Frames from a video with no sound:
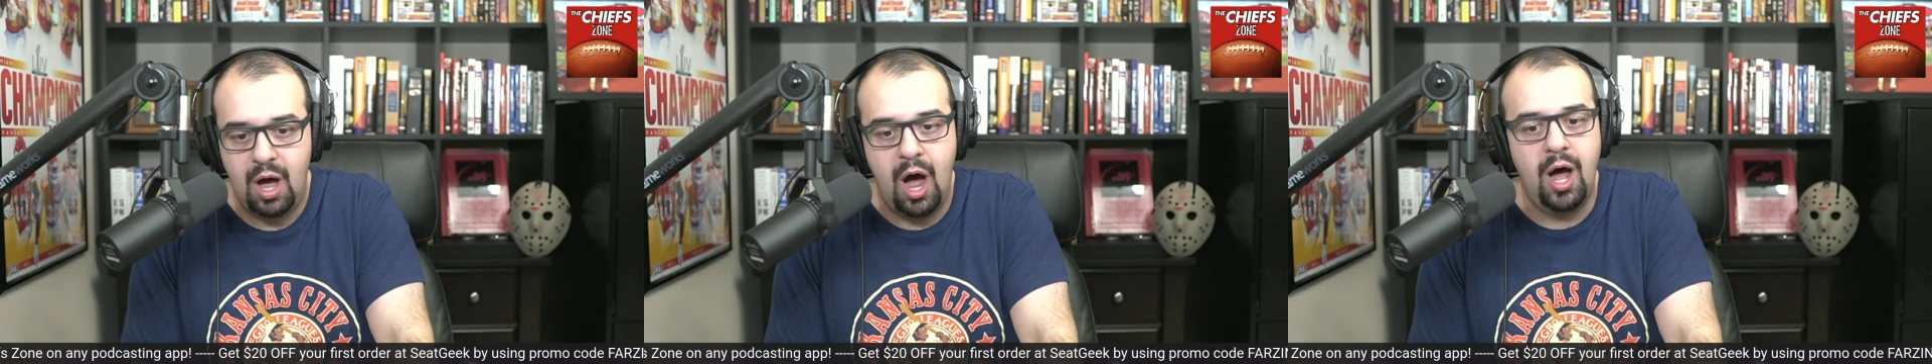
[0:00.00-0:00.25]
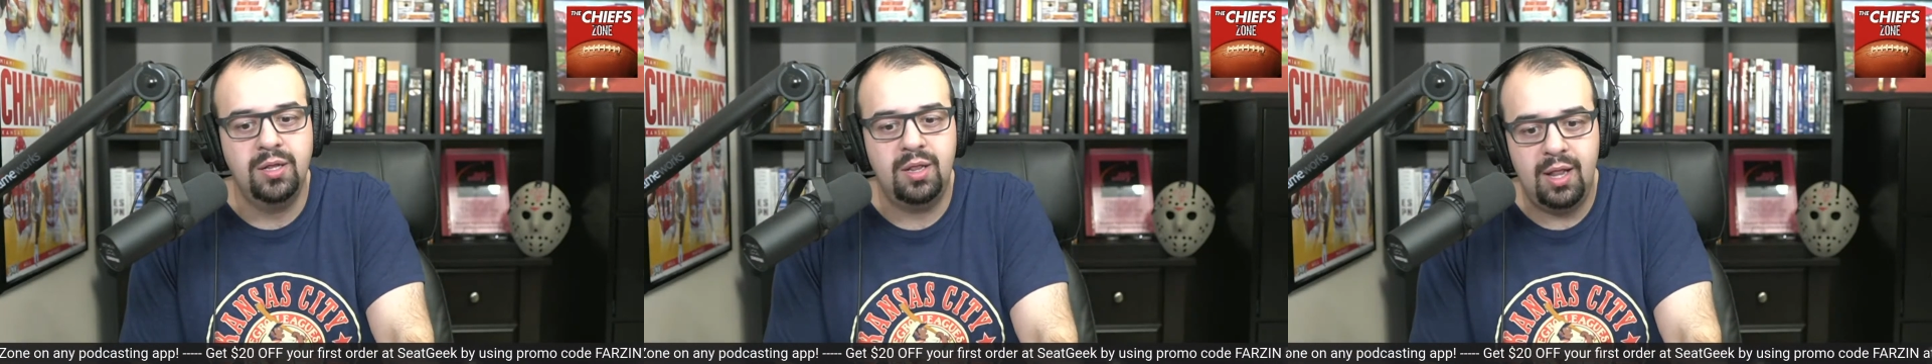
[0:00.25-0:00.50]

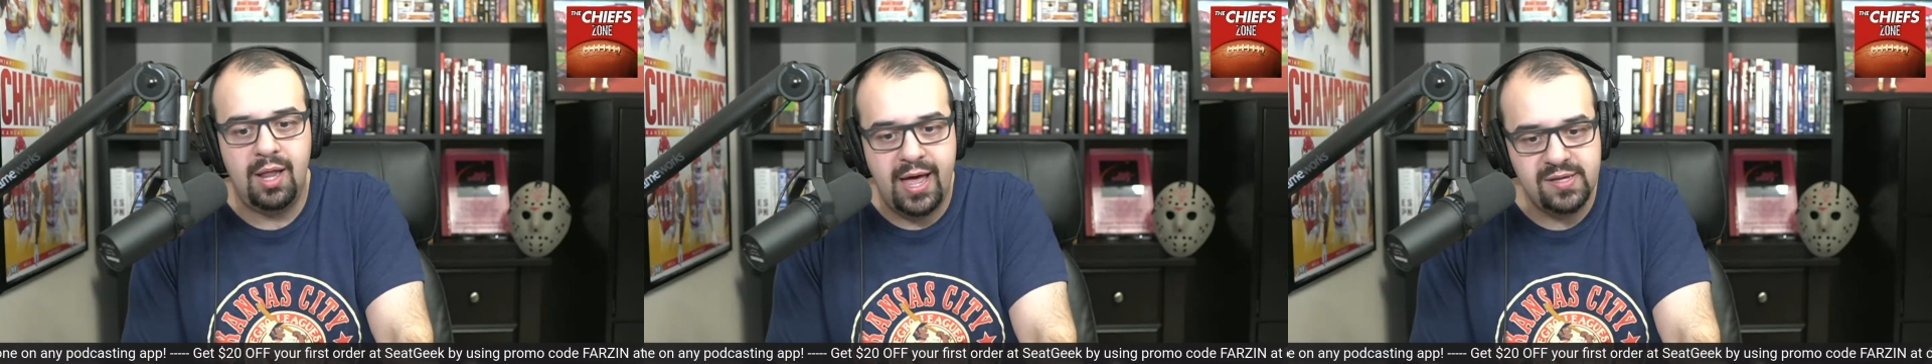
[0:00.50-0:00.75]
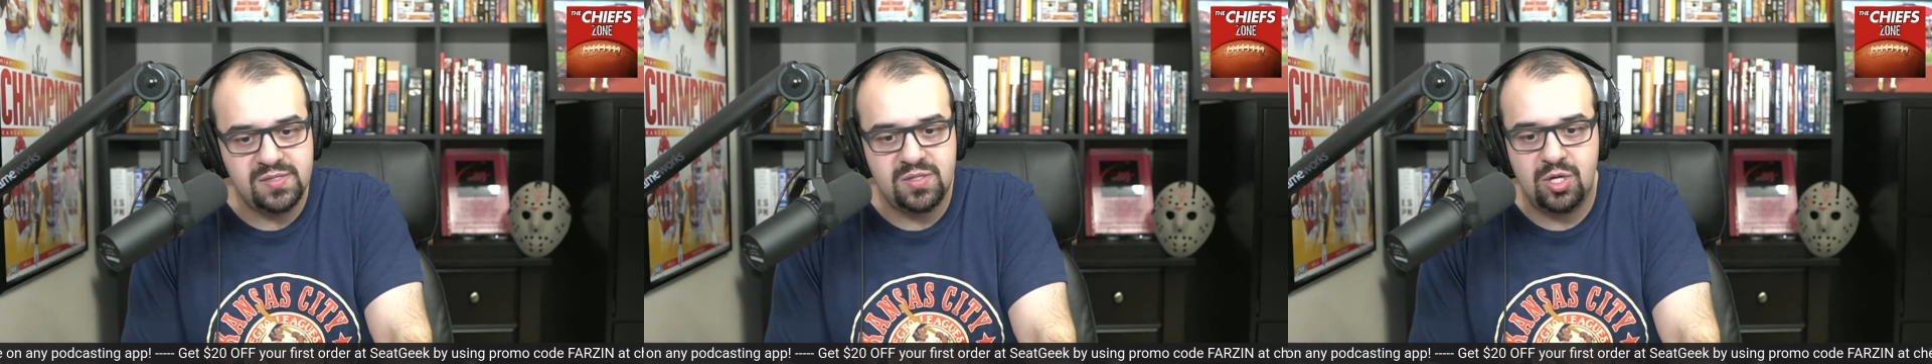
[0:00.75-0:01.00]

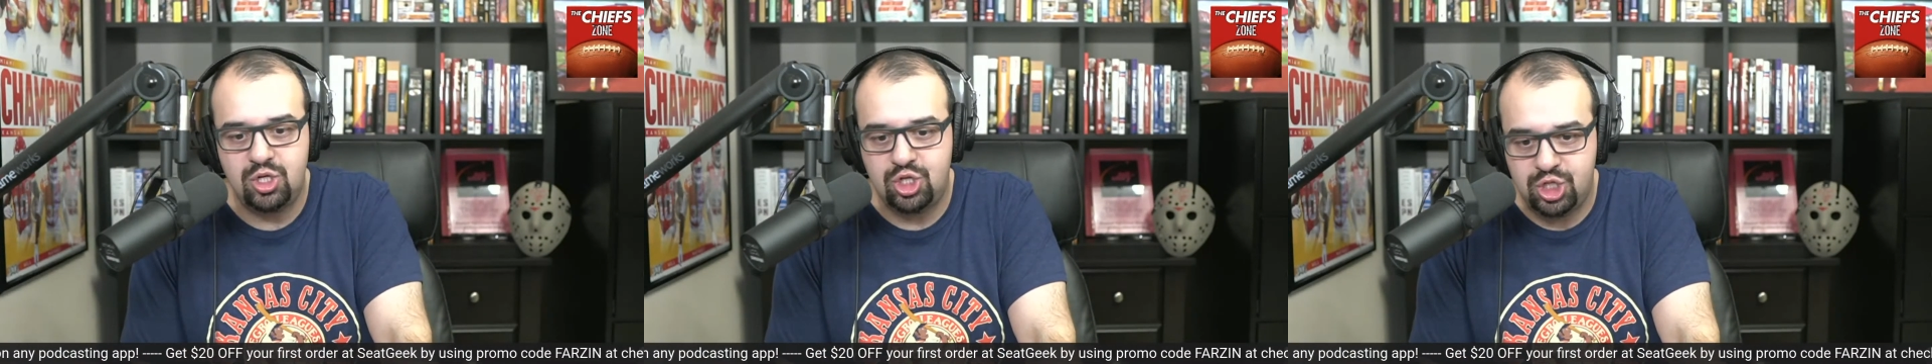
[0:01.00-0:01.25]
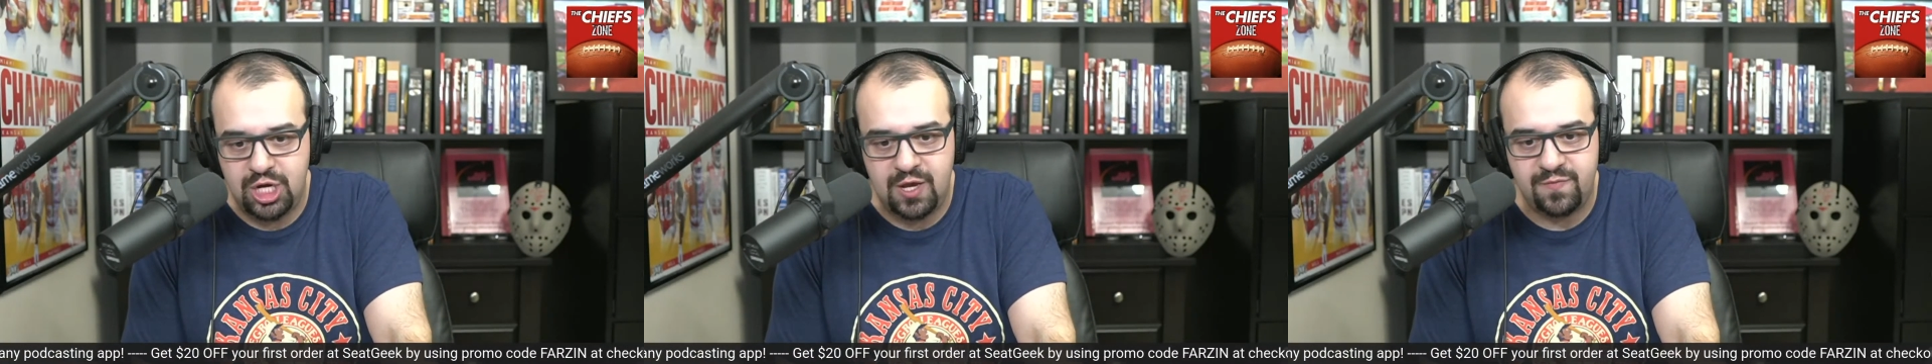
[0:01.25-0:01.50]
unless the
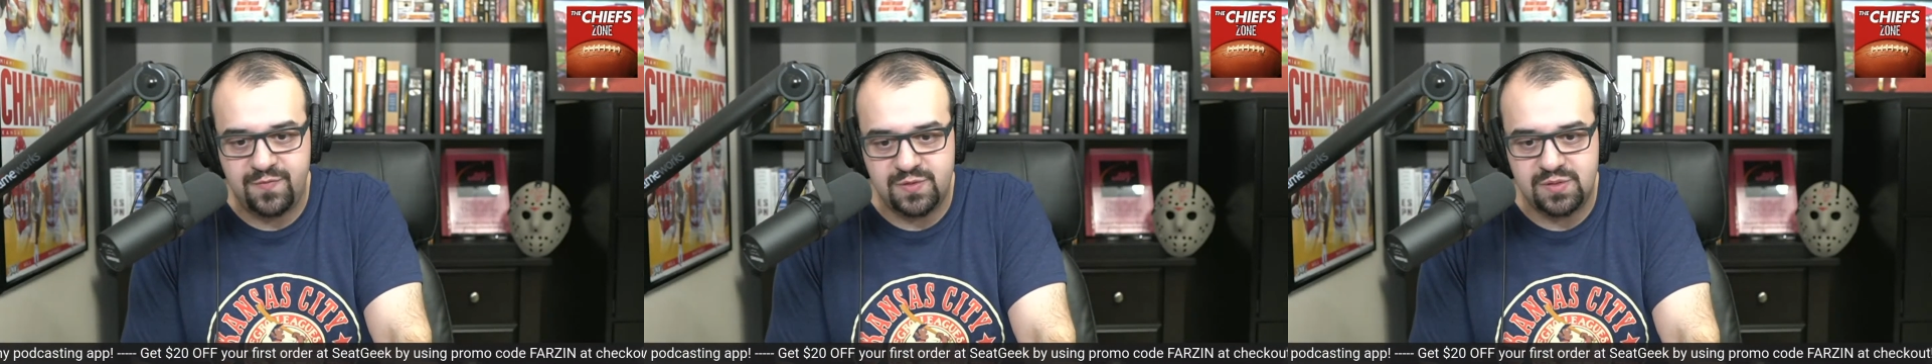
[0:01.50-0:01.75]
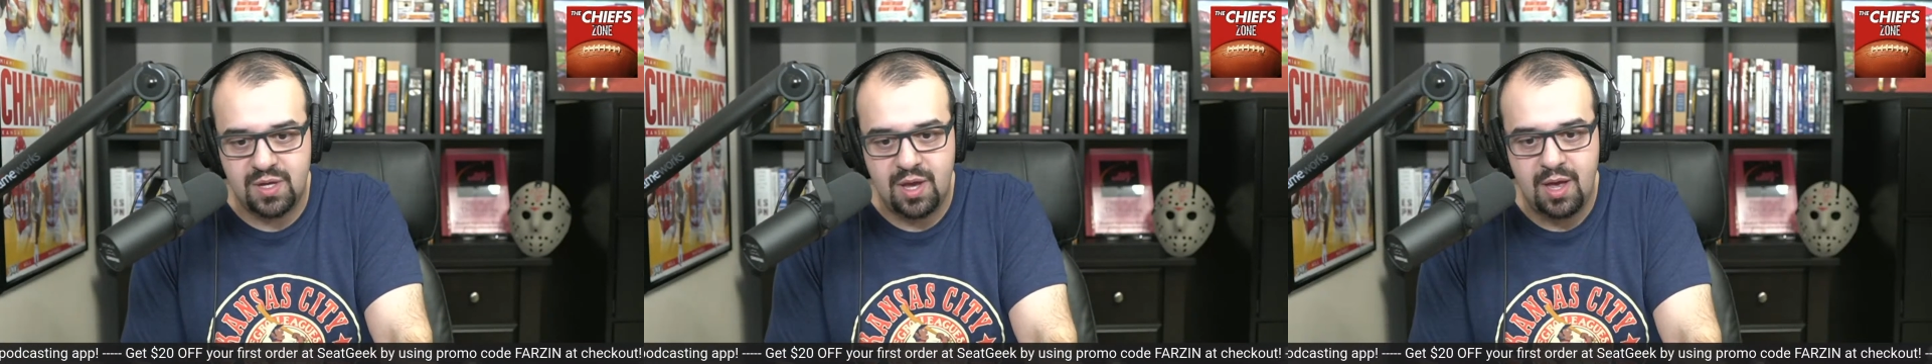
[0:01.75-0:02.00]

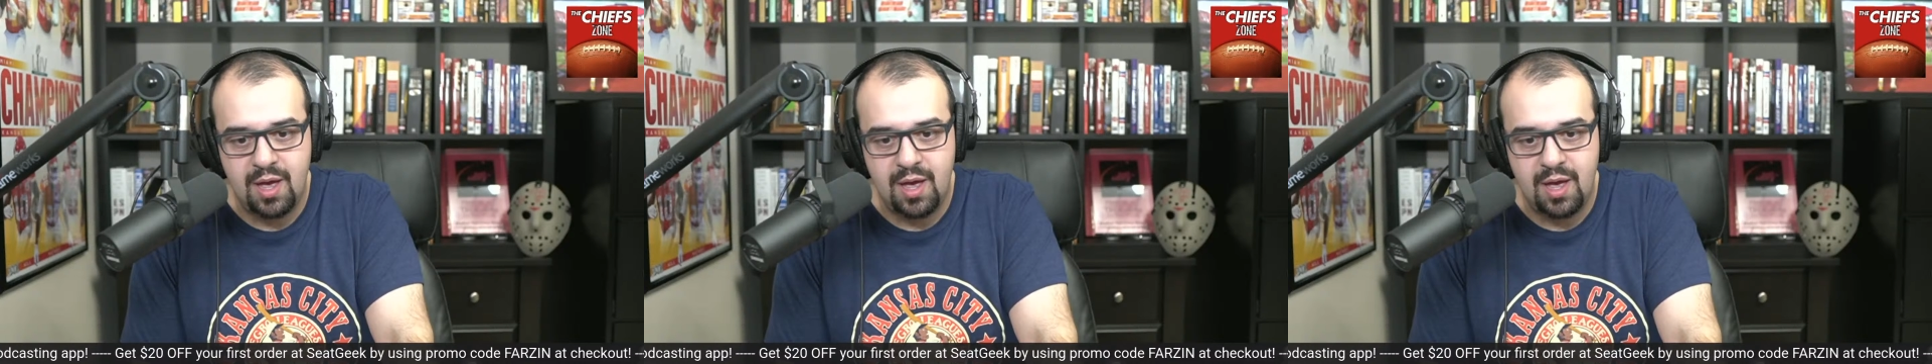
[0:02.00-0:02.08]
Chiefs